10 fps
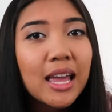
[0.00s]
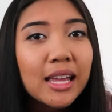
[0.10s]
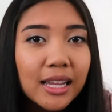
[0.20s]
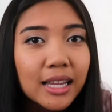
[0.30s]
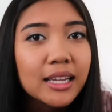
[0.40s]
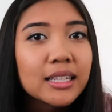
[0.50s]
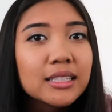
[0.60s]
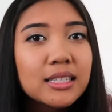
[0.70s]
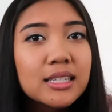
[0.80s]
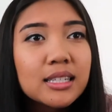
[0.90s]

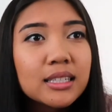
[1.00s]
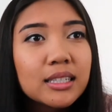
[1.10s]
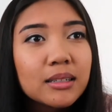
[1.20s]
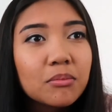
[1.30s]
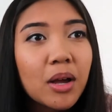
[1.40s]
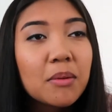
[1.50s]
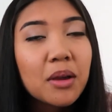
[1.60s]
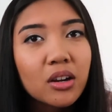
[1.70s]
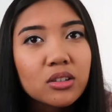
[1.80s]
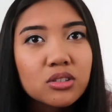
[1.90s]
and my
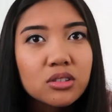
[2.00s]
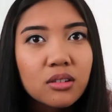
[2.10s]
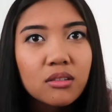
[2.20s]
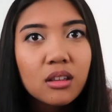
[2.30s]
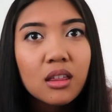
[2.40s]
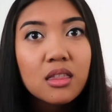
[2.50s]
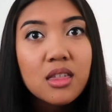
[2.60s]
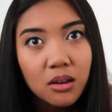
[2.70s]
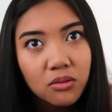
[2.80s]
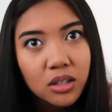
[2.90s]
parents
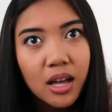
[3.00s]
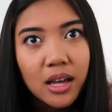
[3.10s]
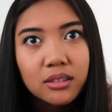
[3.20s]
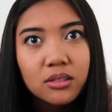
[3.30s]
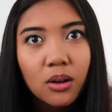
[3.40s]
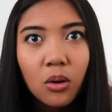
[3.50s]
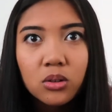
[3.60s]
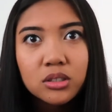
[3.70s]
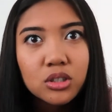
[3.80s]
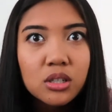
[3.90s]
then realized, oh,
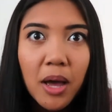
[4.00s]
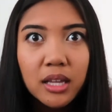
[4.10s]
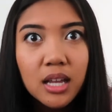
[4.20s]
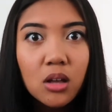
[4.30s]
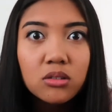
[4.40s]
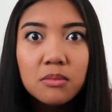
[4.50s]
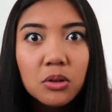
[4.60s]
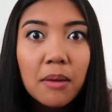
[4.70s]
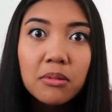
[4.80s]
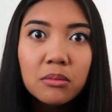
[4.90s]
she passed out, something
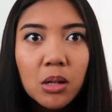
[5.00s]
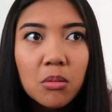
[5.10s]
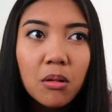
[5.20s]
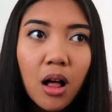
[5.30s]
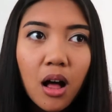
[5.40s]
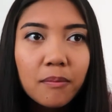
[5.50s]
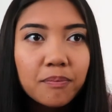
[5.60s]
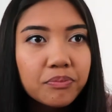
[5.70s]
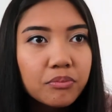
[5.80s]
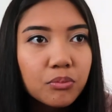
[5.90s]
happened, blah, blah, blah,
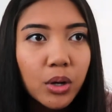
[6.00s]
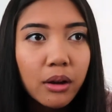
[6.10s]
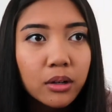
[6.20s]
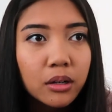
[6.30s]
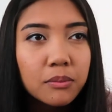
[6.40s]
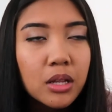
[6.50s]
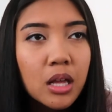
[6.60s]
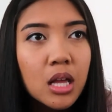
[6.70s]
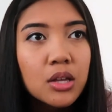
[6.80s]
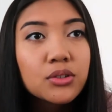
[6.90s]
whatever.
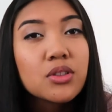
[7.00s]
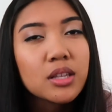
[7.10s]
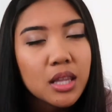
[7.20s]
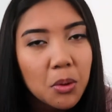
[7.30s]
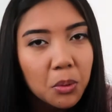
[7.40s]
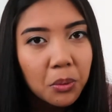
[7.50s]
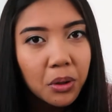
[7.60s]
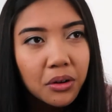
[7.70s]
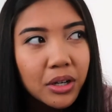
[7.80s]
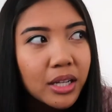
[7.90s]
So then they were
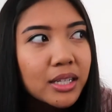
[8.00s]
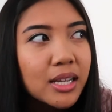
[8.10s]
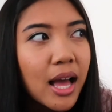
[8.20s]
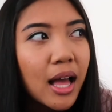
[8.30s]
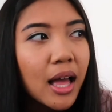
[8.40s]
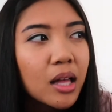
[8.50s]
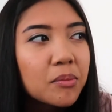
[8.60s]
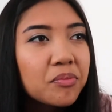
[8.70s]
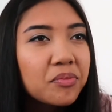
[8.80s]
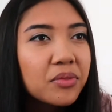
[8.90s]
worried,
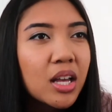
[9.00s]
and